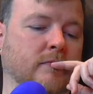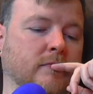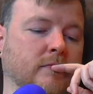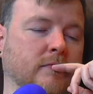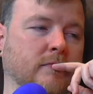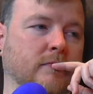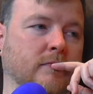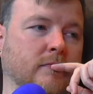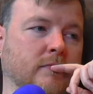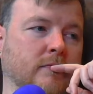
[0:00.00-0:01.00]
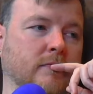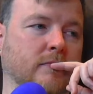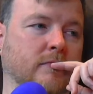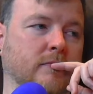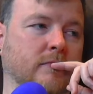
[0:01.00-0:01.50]

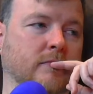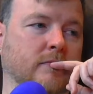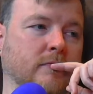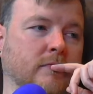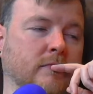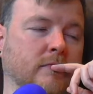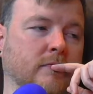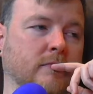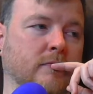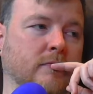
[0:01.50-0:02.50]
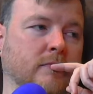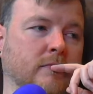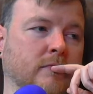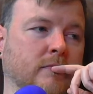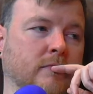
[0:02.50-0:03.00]

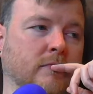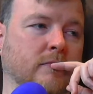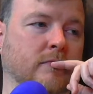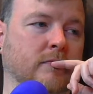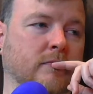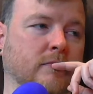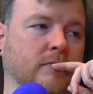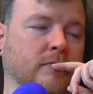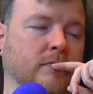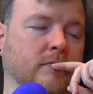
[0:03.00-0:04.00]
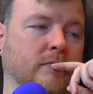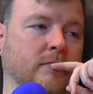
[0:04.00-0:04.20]
The person shown says nothing.